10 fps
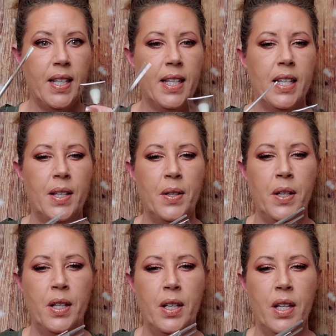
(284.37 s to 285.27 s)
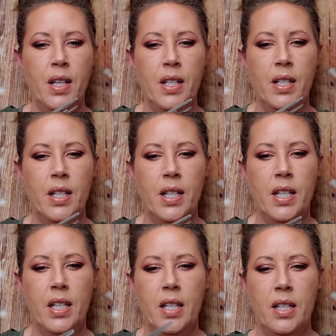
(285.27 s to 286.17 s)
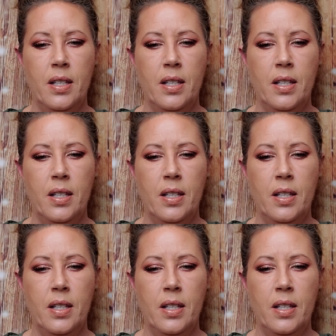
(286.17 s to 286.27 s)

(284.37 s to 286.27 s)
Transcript: Nobody speaks.